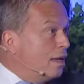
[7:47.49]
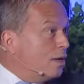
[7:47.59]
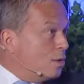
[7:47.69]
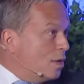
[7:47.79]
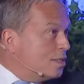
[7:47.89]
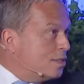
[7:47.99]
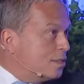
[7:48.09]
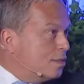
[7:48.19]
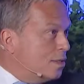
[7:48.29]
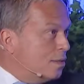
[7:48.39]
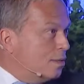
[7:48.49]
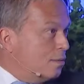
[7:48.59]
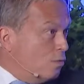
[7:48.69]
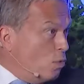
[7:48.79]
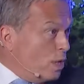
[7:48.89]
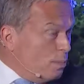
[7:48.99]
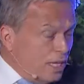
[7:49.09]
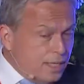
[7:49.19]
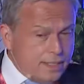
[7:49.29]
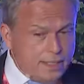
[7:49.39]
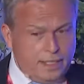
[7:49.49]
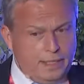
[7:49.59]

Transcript: across the 40 plus